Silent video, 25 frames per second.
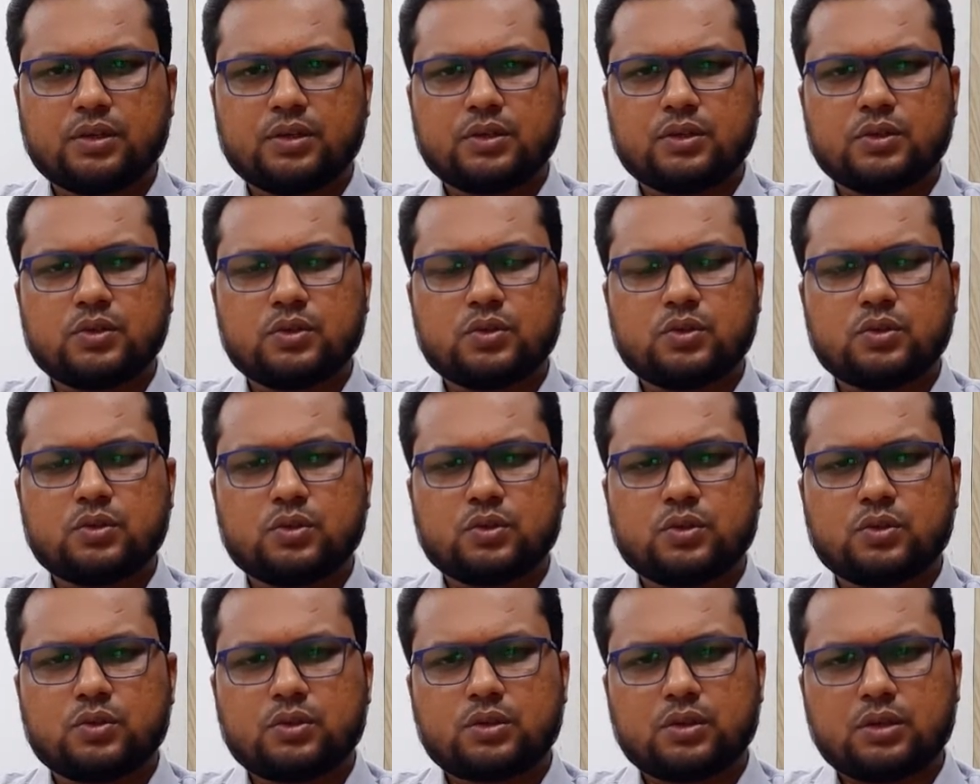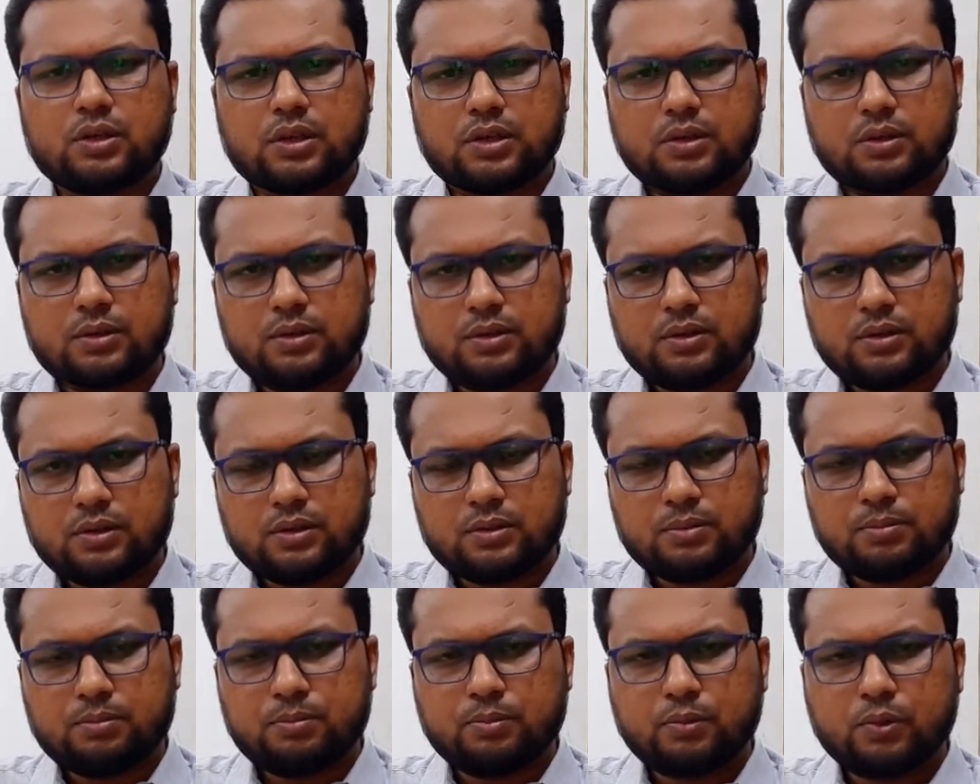So
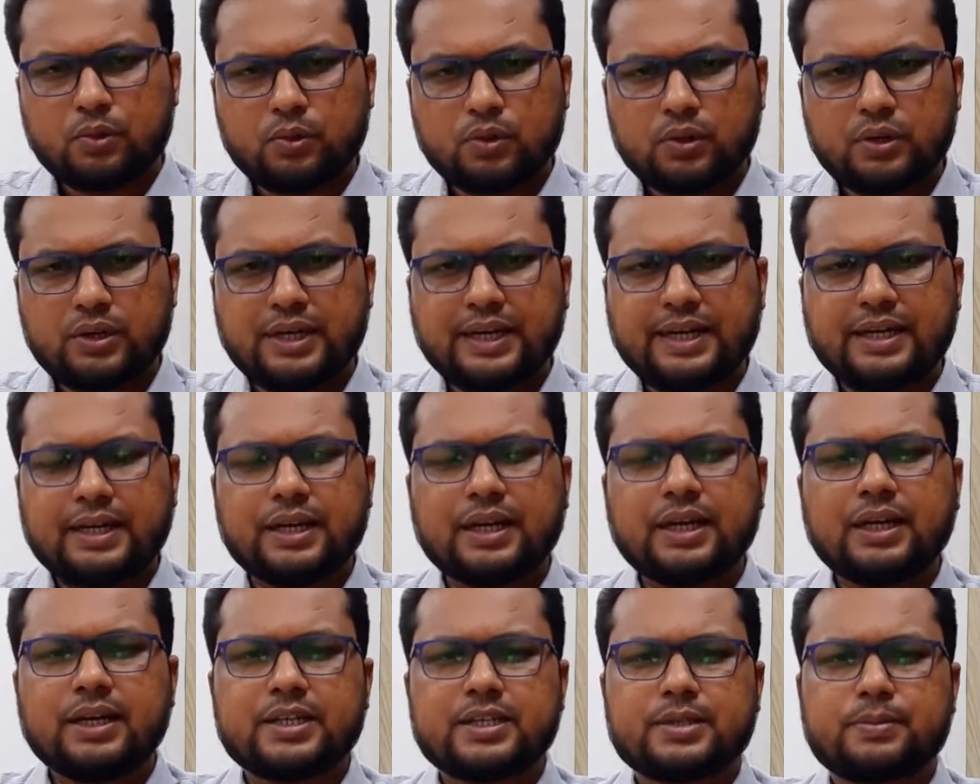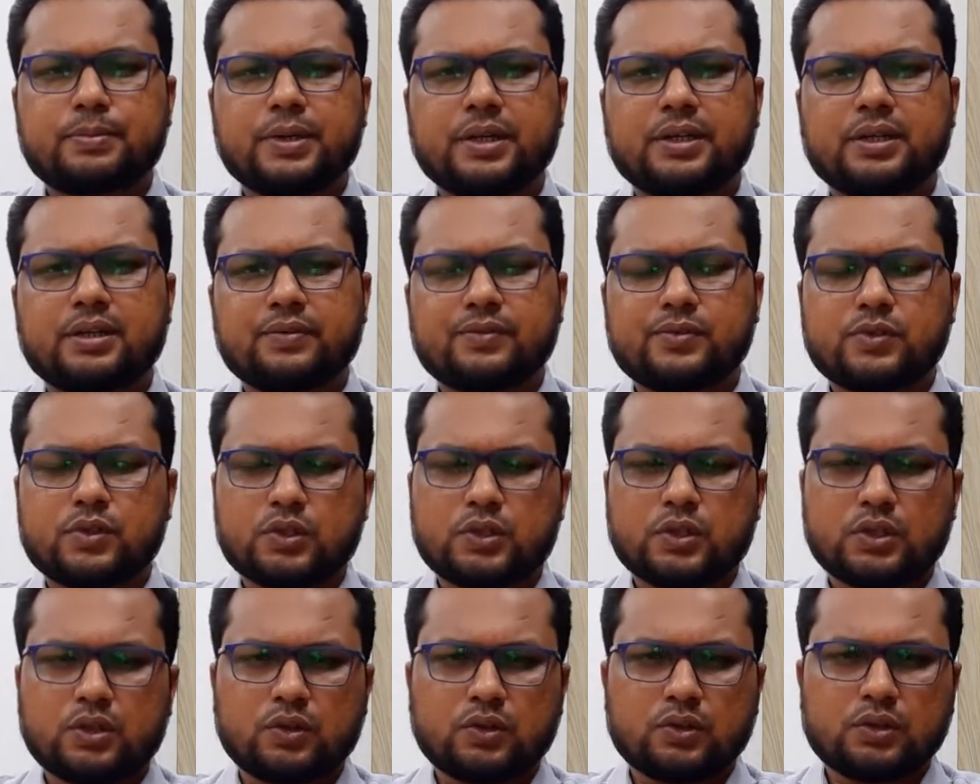more detailed aspect of
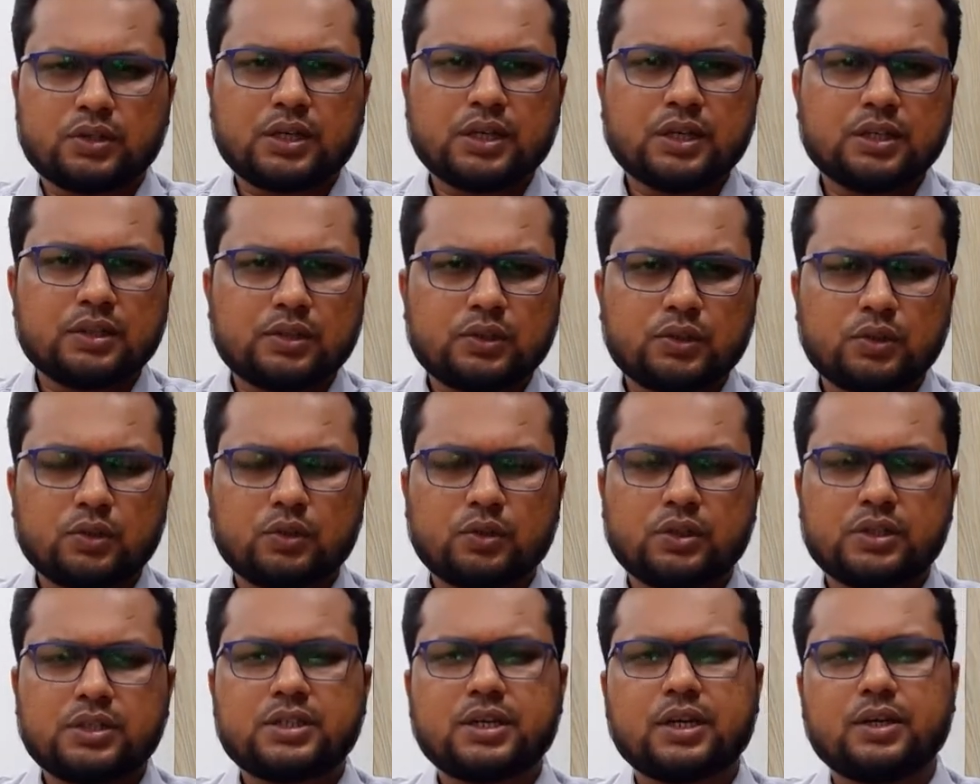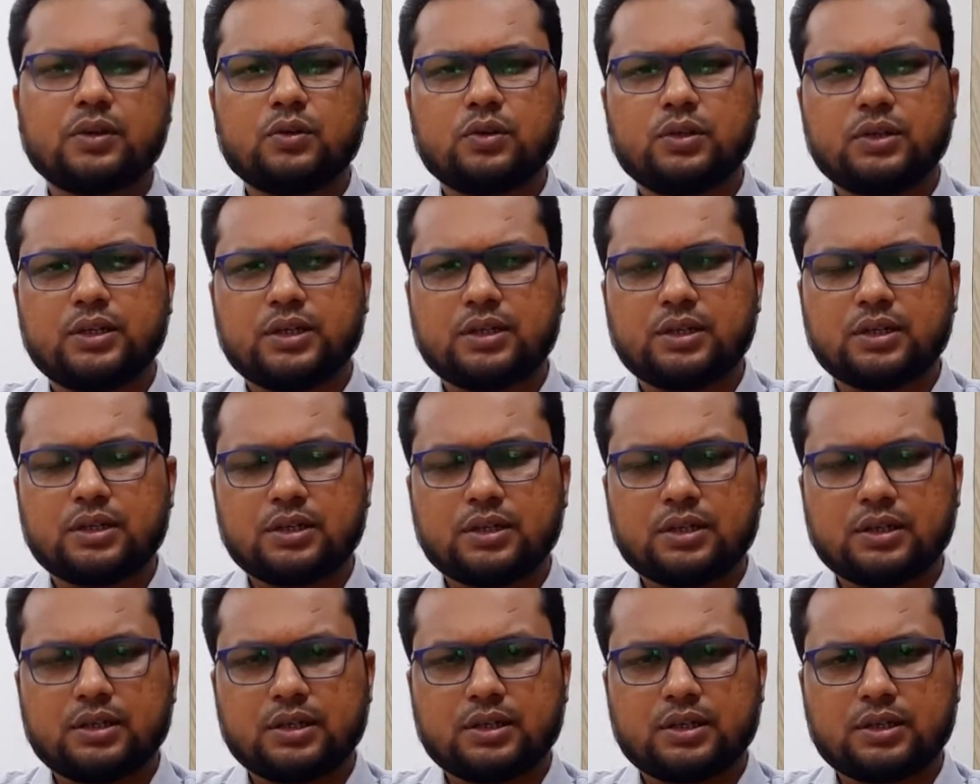sociological theories I will
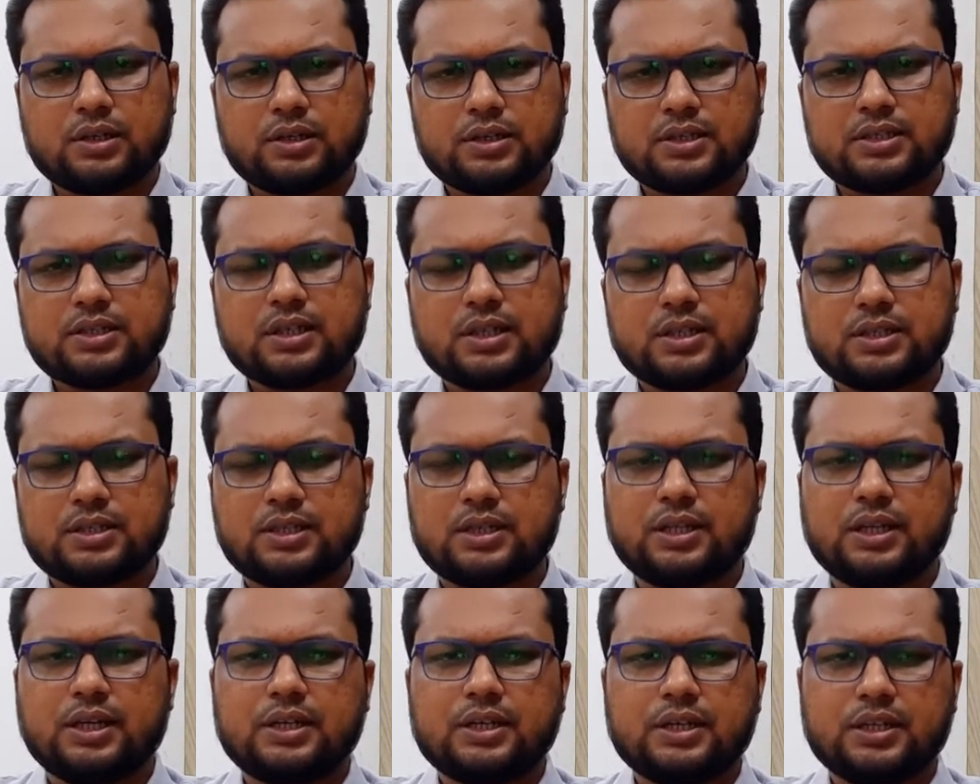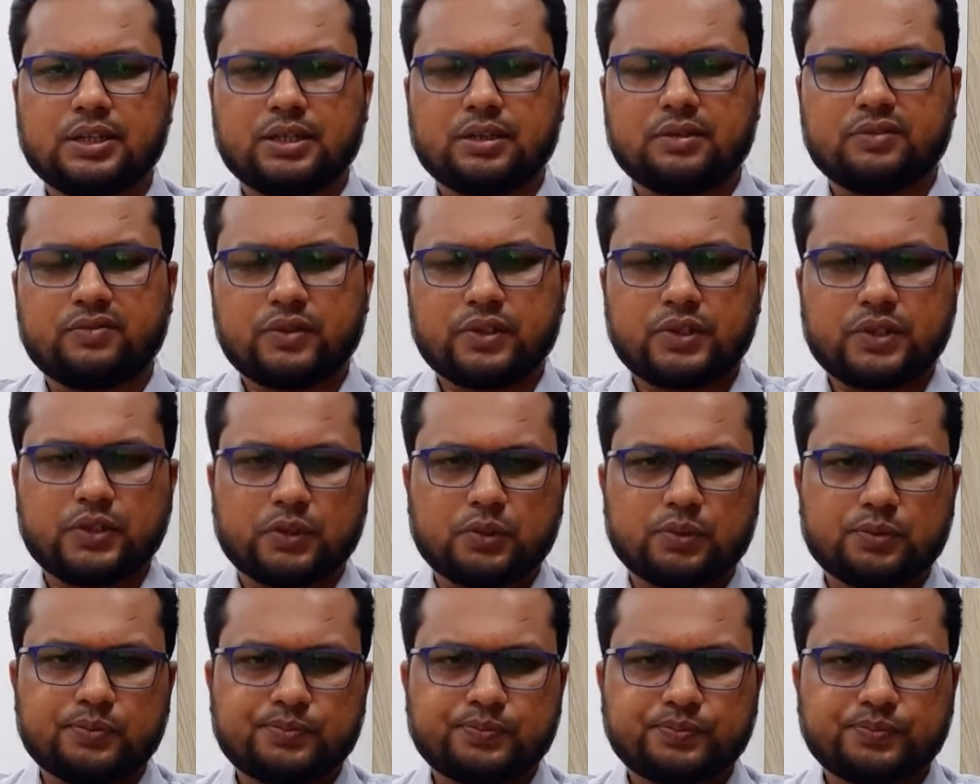discuss in any other video.